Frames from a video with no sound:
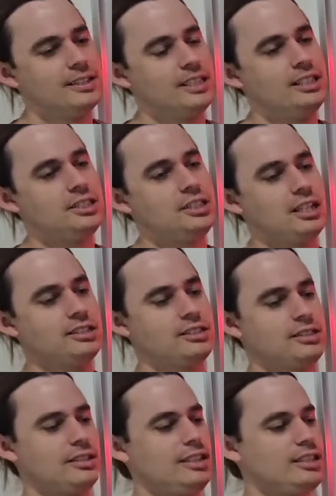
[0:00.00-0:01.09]

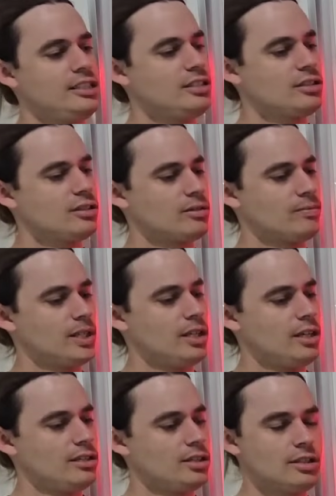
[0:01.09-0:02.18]
didn't.
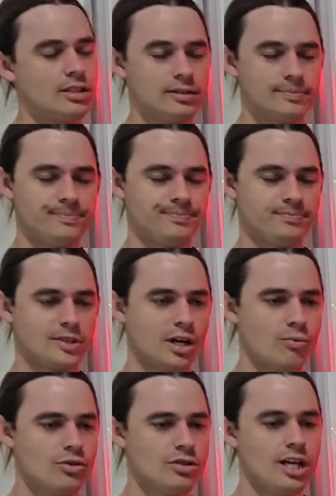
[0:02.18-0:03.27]
I
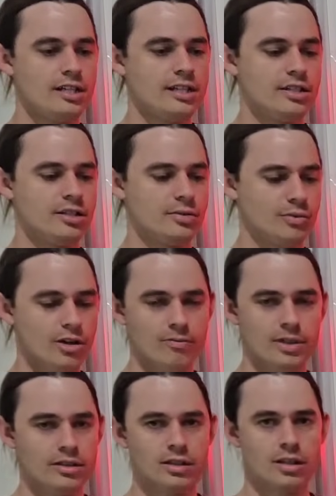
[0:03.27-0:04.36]
wouldn't say it didn't sit well with
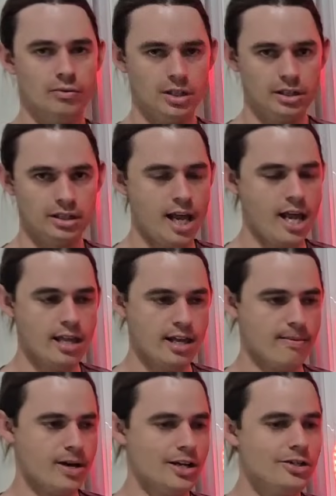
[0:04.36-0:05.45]
me, because I don't really care
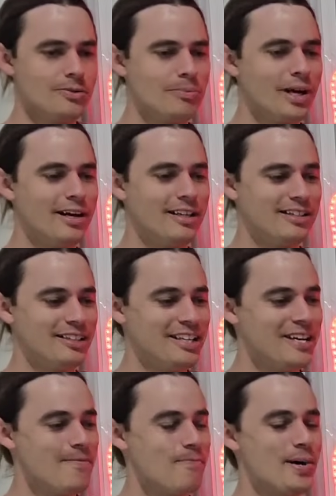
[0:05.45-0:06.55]
that much,
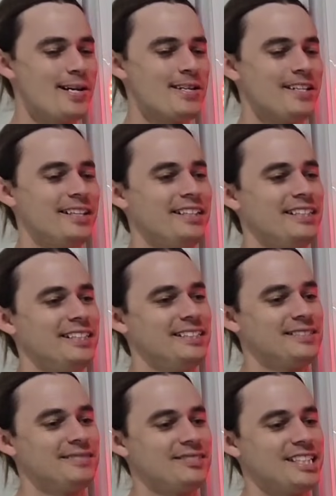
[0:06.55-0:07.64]
but
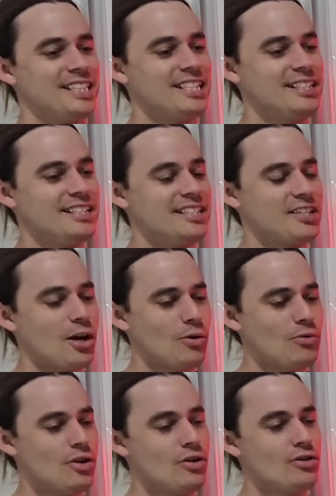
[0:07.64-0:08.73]
this
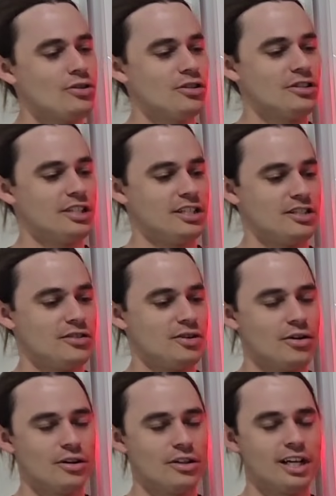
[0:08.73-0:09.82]
whole notion that it's
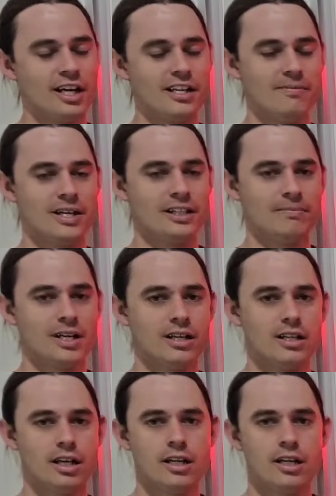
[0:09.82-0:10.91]
not okay to make
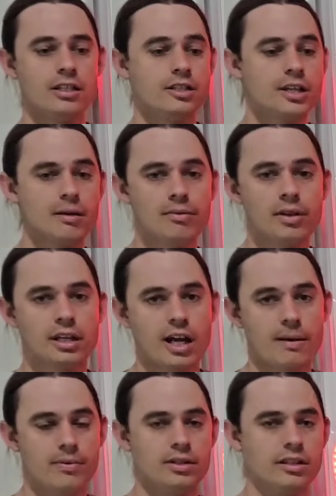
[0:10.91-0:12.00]
money, and the same thing
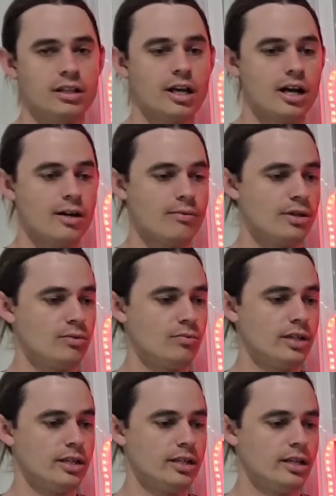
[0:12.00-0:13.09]
happened in the car world,
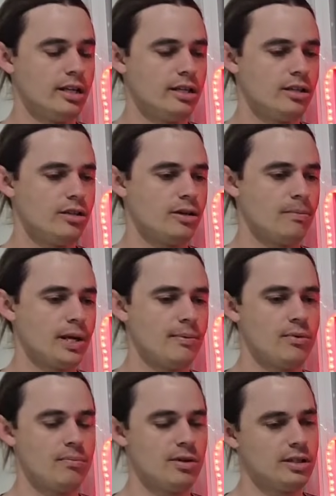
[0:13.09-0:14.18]
where, you know, people
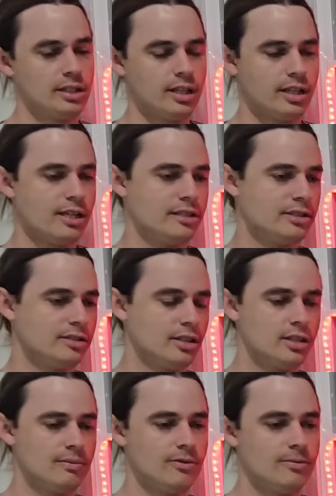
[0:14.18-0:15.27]
were buying cars and
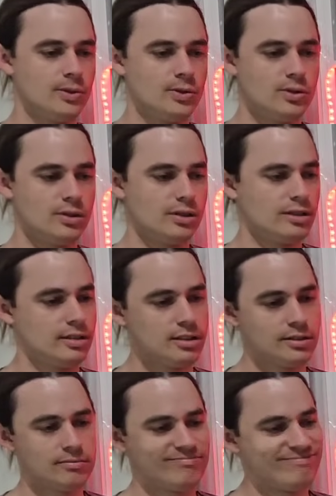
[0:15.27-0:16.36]
selling them for more, and,
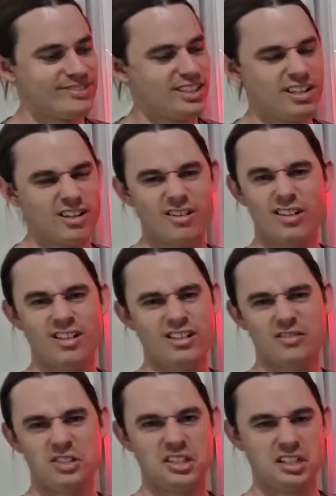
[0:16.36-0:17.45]
you know, I
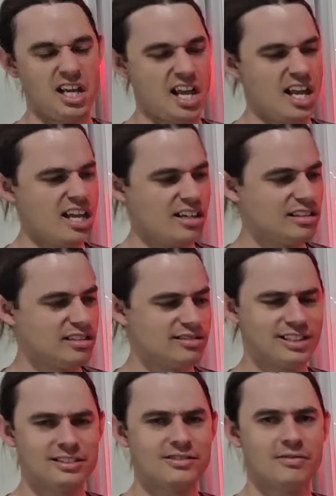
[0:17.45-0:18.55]
don't really care. It
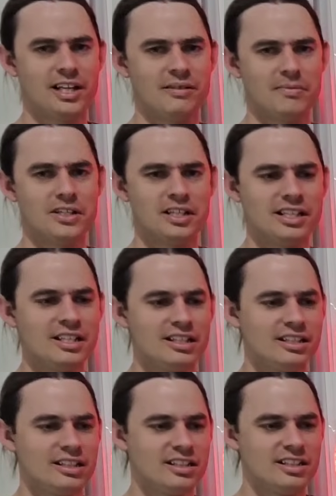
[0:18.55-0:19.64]
doesn't affect me.
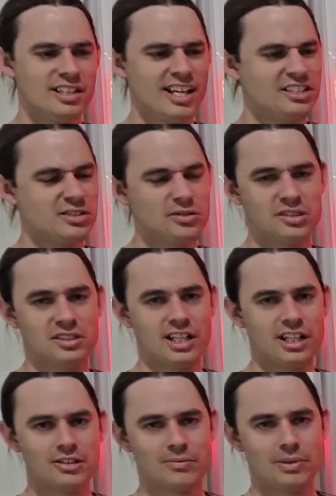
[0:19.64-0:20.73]
Yeah, it sort of
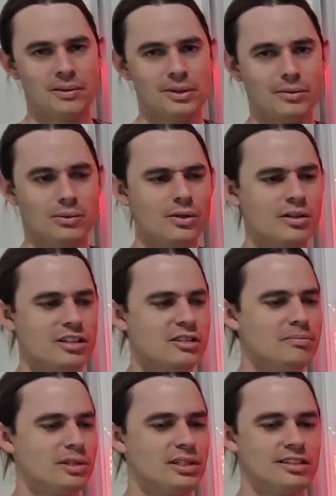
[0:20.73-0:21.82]
sucks for people that wanted
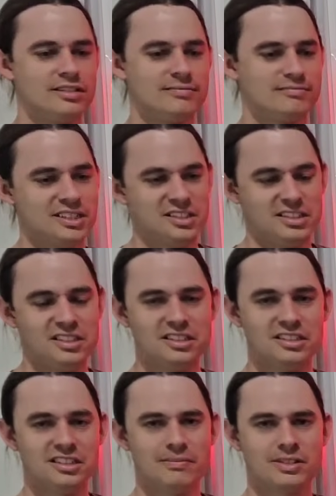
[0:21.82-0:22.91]
it, but I don't know.
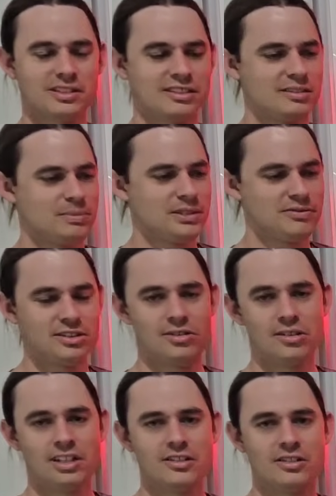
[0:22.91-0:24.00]
Sometimes it's a bit of a
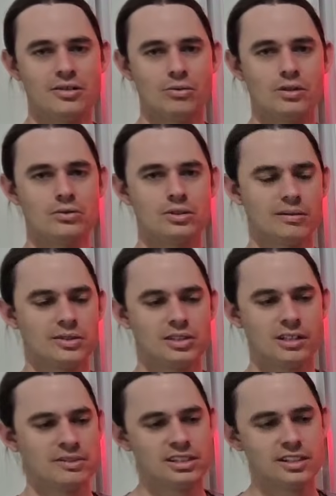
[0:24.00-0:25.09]
dog eat dog world
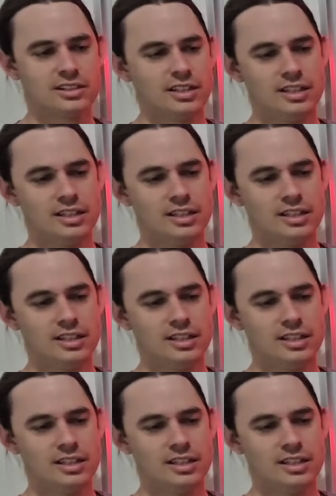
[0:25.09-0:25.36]
sometimes. Like,